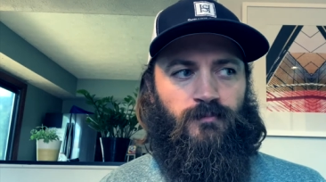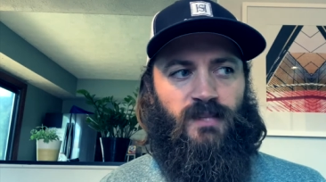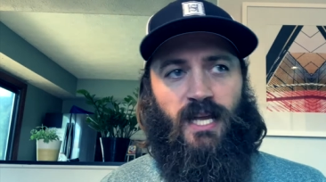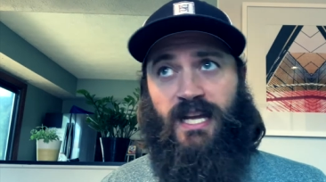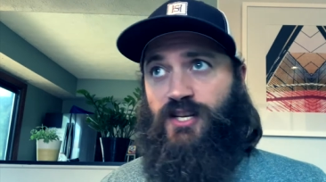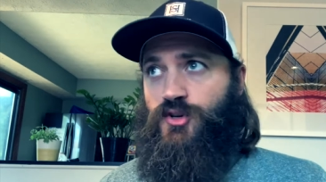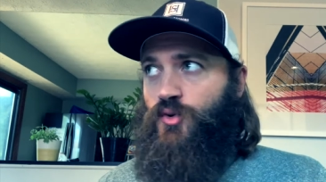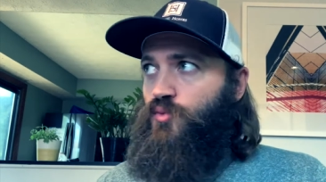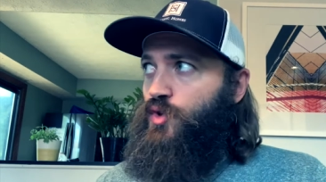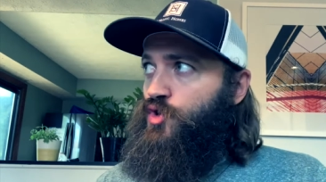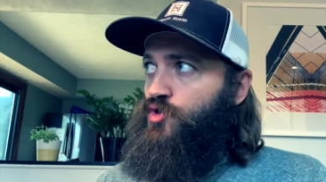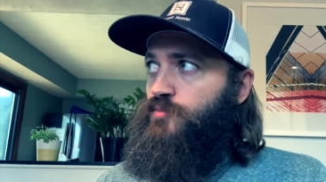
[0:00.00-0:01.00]
and your
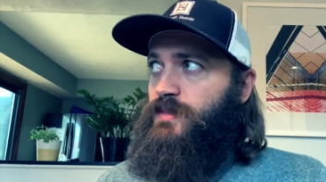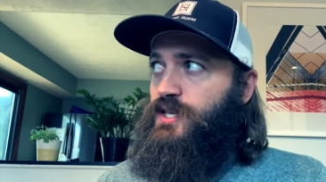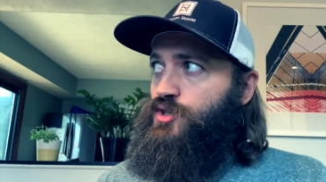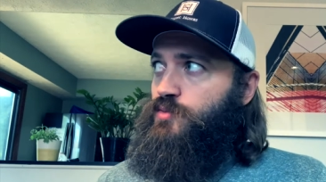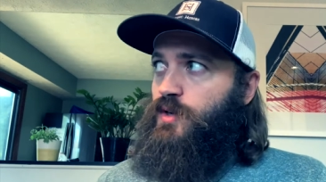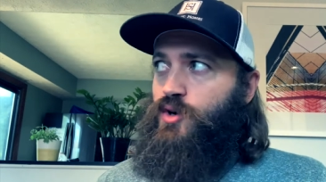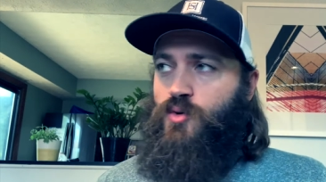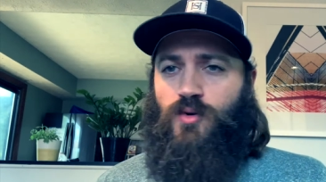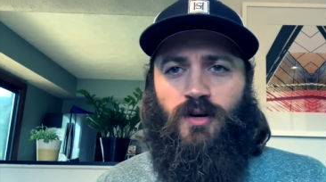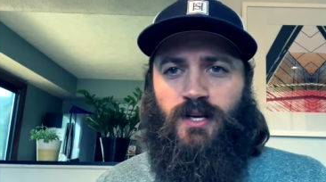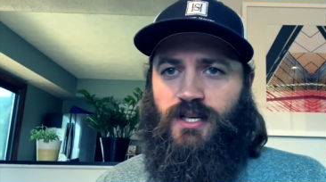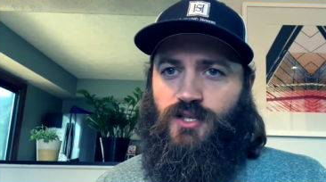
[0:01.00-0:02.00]
room that you
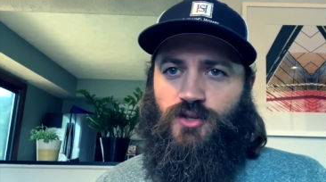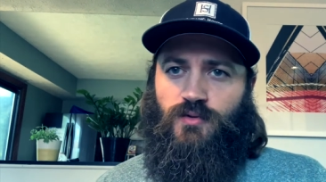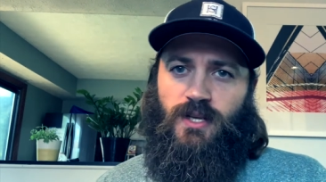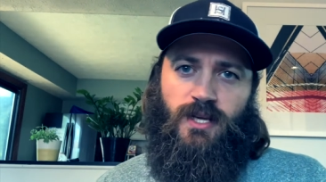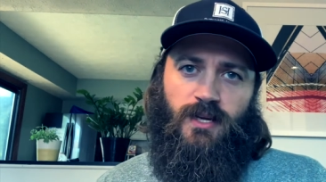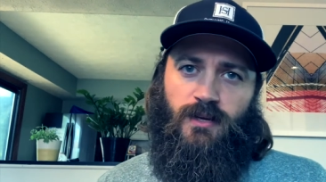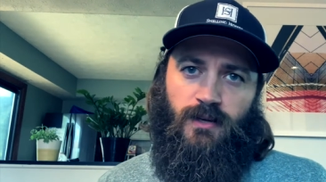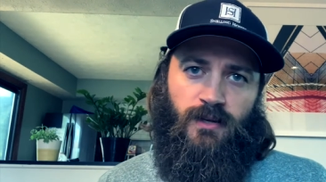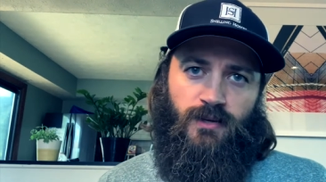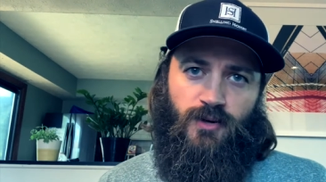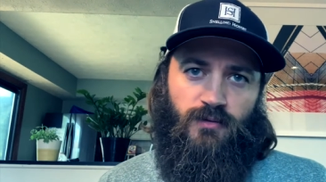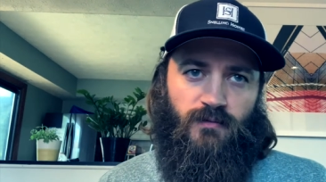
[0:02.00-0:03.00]
record in is unique,
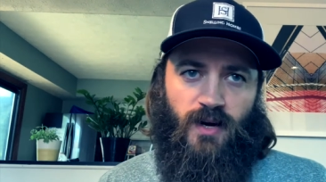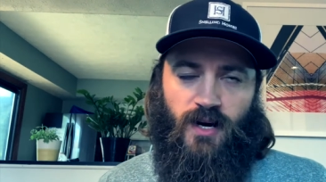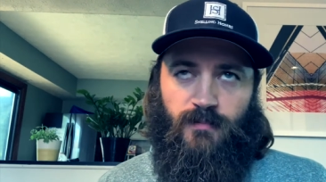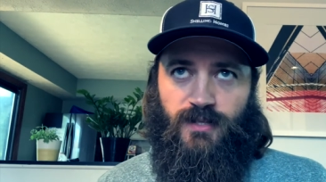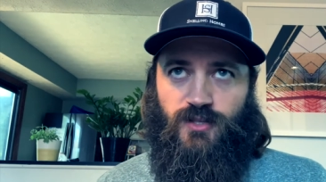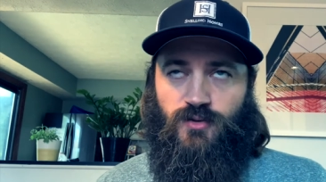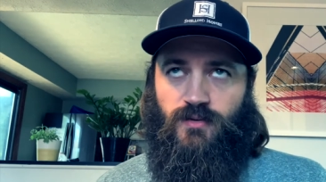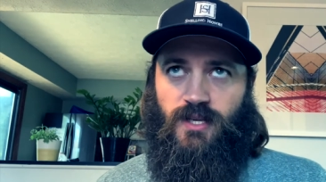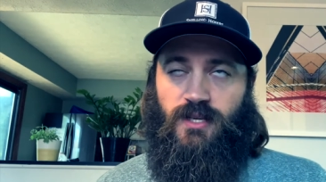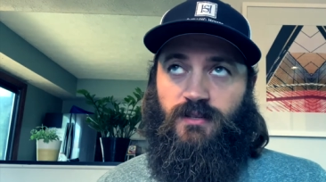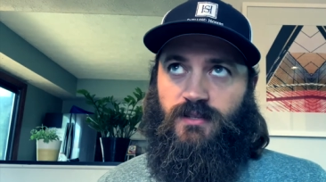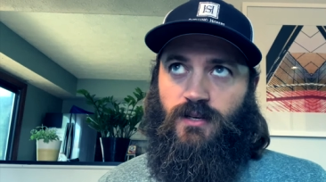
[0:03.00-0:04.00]
and your environment's
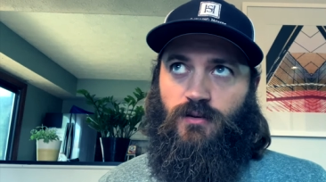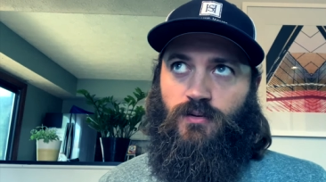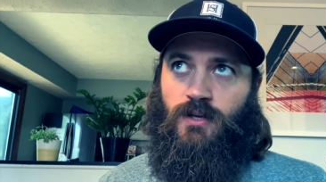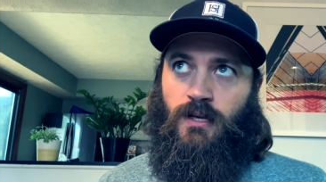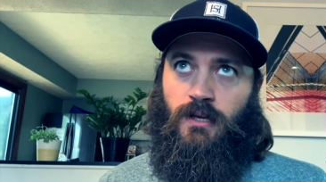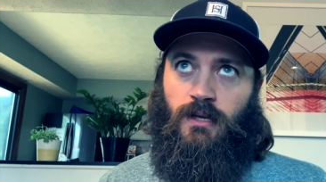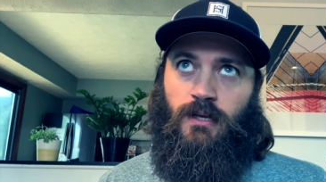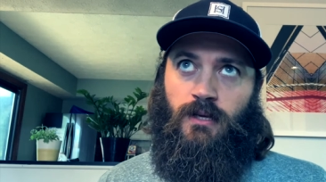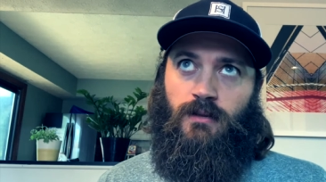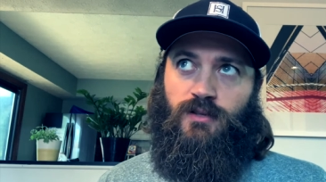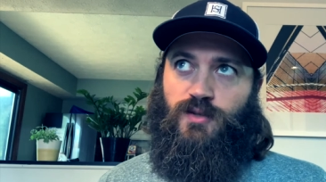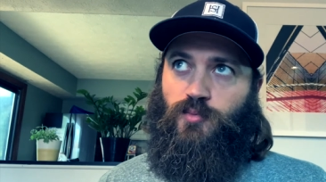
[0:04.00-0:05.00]
unique. So
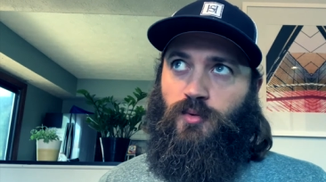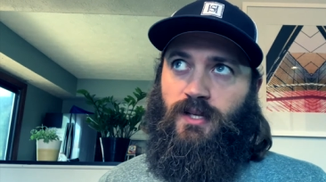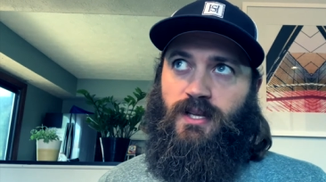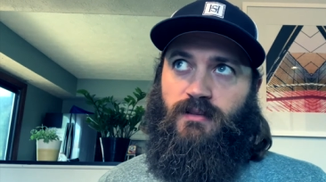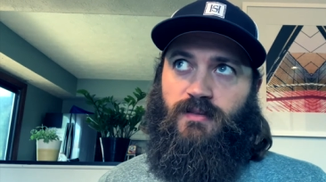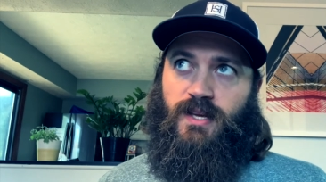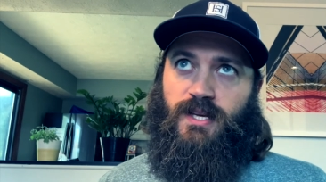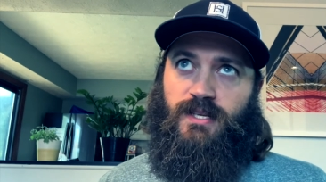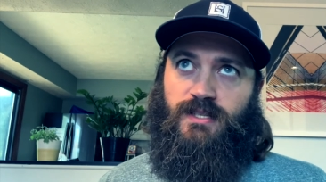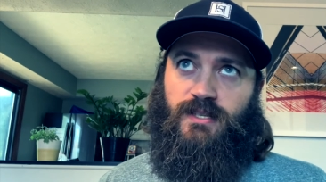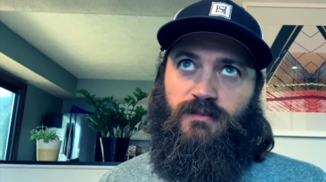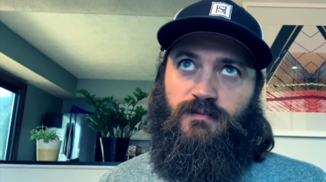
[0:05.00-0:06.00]
there's plenty of
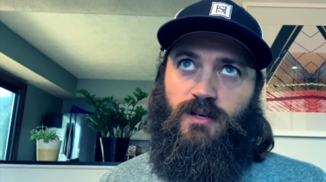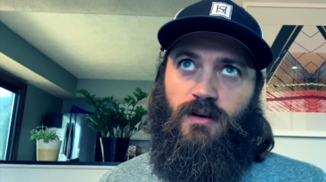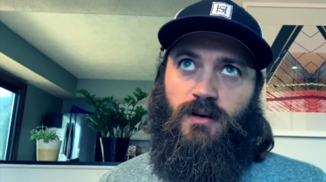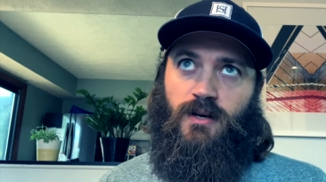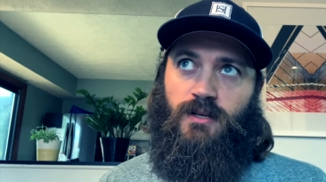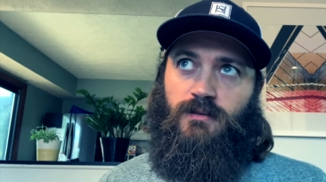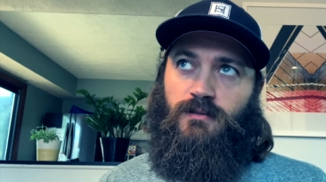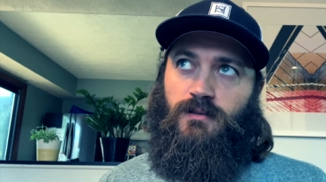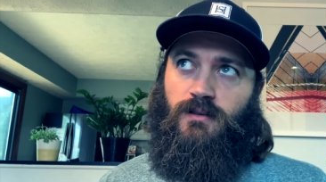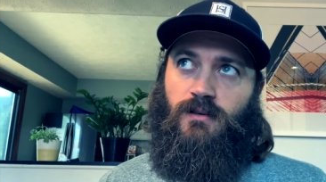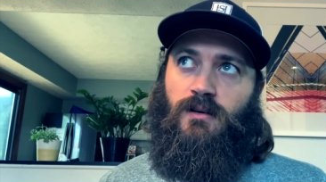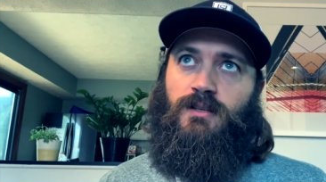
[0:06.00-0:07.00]
things that have gone
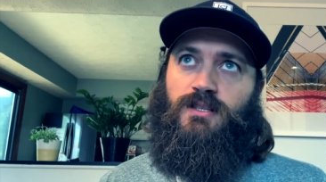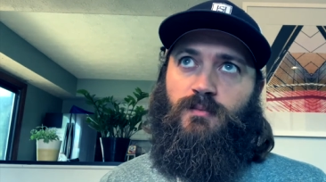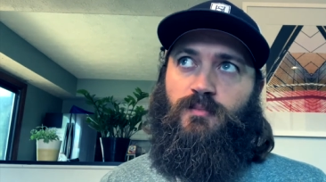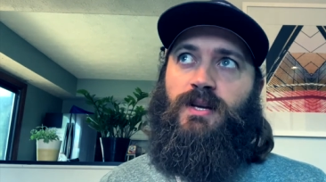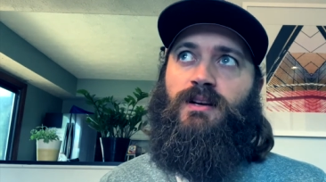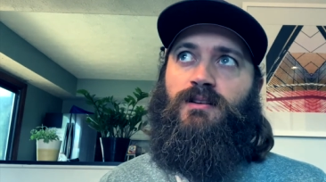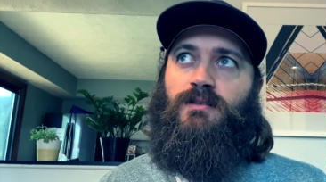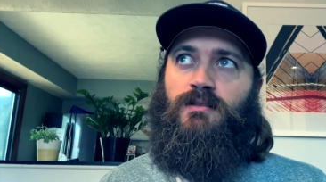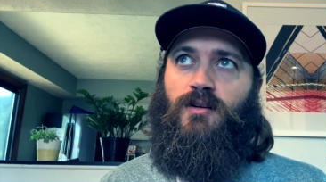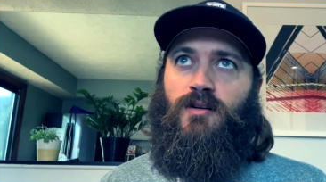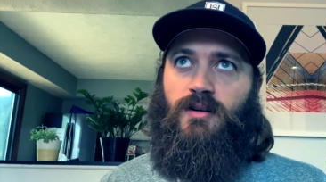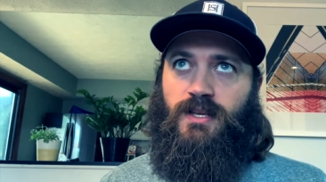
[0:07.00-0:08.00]
on to
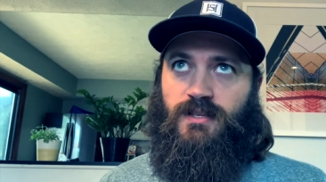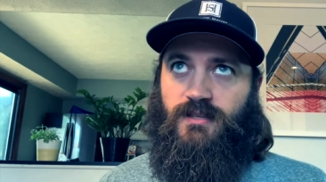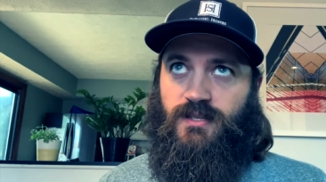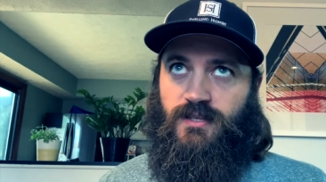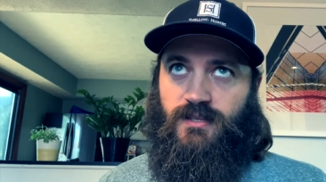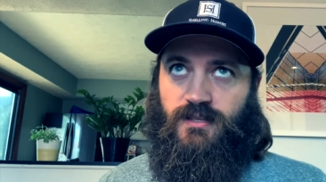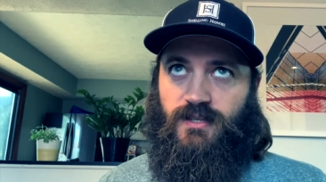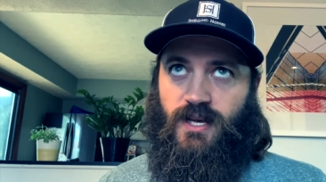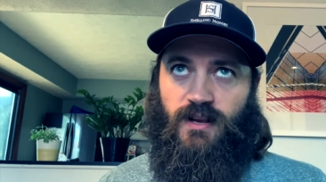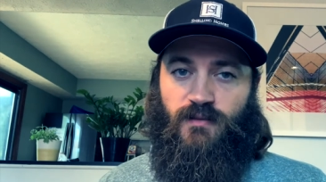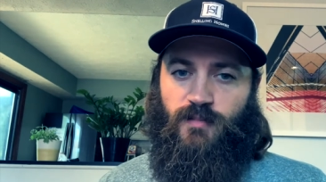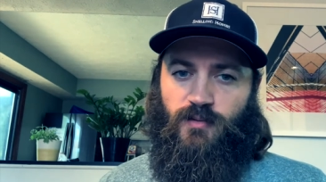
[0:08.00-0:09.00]
bigger audiences
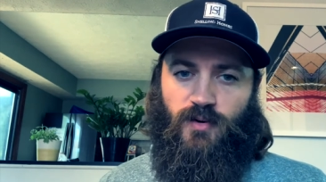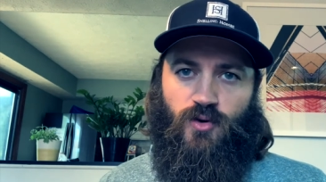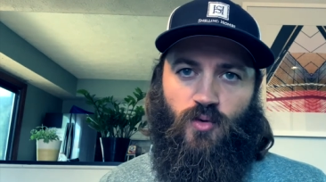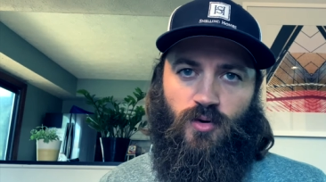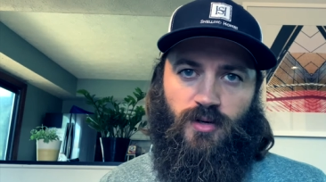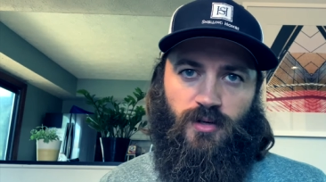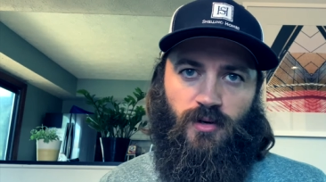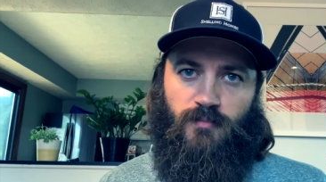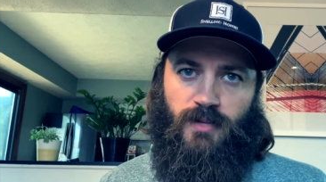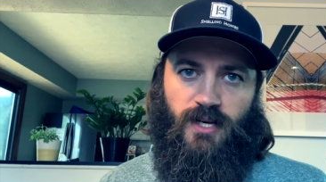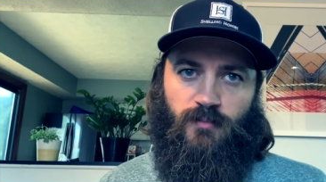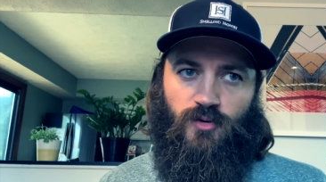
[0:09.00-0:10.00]
that have been recorded
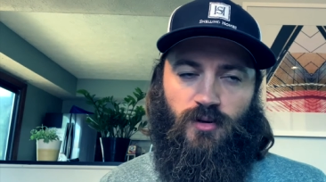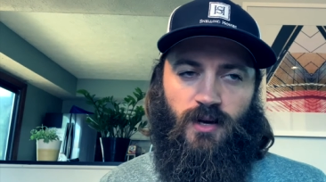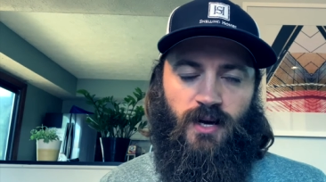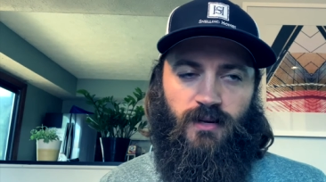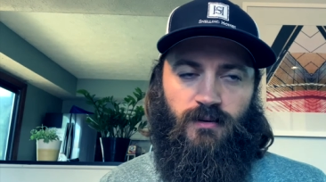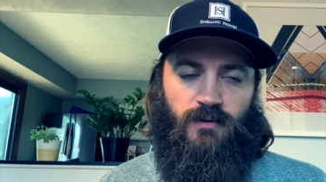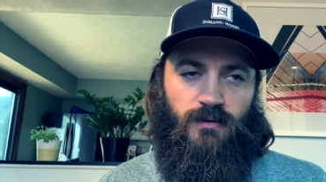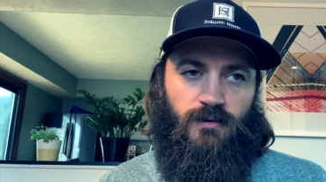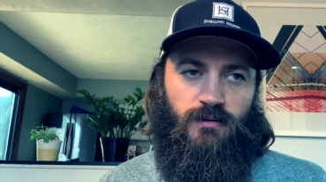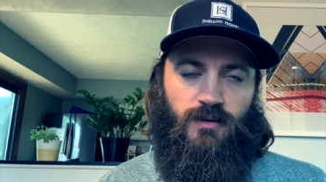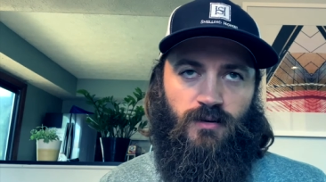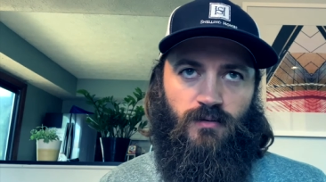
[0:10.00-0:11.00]
on minimal,
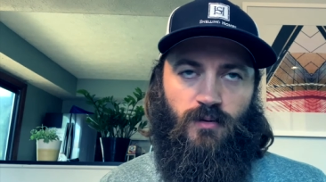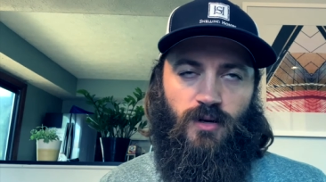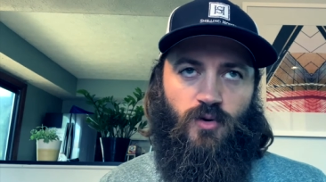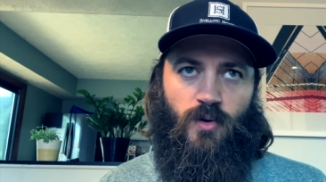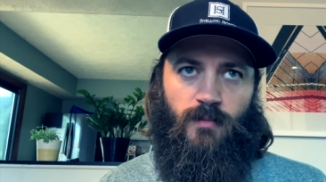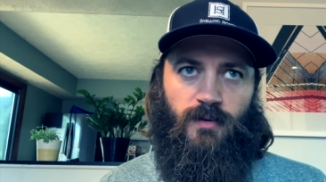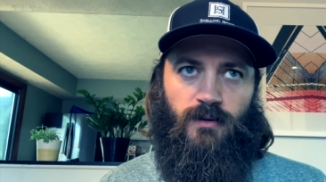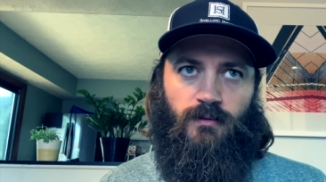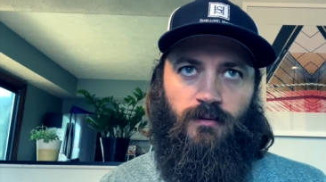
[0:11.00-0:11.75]
uh, you know, equipment,